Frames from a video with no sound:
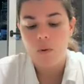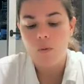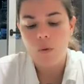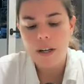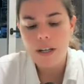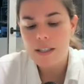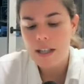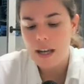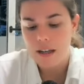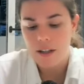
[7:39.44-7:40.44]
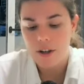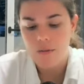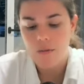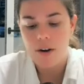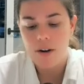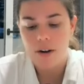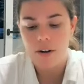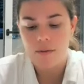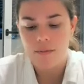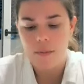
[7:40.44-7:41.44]
What is that clear water?
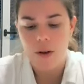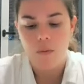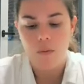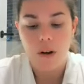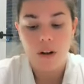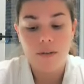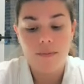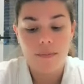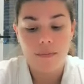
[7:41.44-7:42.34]
Well,